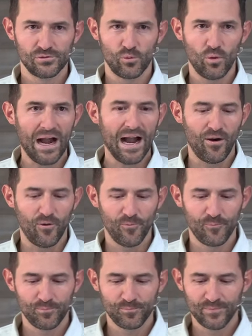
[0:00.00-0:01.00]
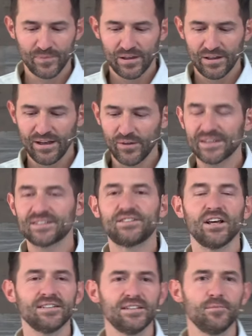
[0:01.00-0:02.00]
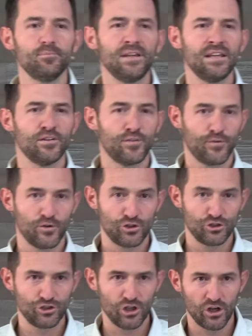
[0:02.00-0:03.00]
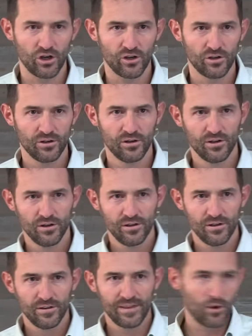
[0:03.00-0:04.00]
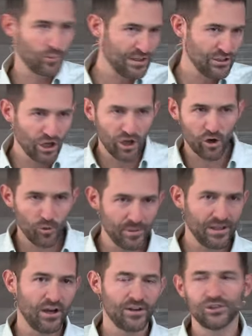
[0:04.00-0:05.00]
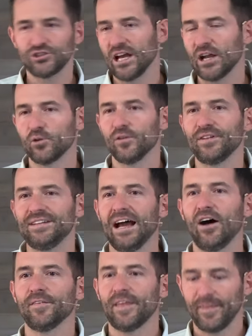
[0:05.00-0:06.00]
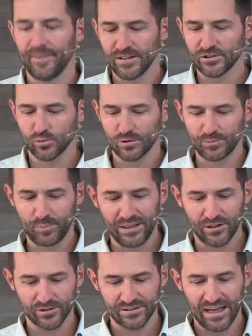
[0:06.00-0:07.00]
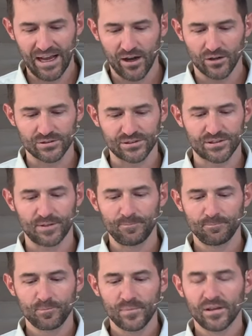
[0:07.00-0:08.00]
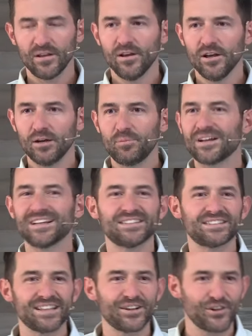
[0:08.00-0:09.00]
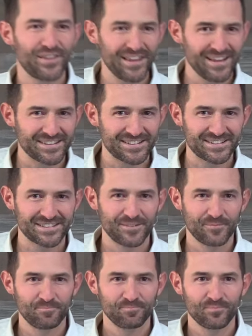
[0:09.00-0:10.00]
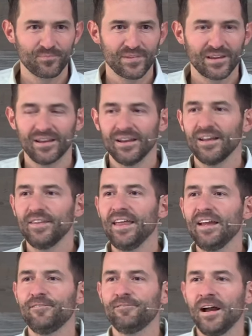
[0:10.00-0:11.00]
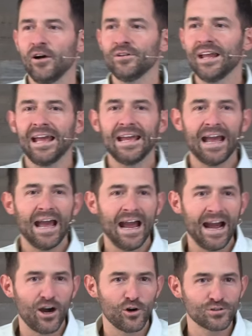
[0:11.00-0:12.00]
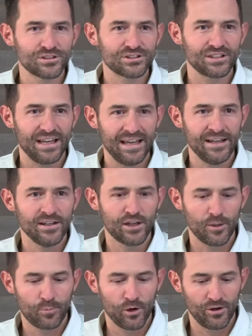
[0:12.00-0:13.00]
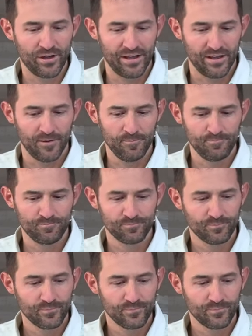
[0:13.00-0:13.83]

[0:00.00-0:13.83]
Wow. Now, this doesn't mean for sure that we know beyond a shadow of a doubt that this was Peter's house, but consider this. They found a house in Capernaum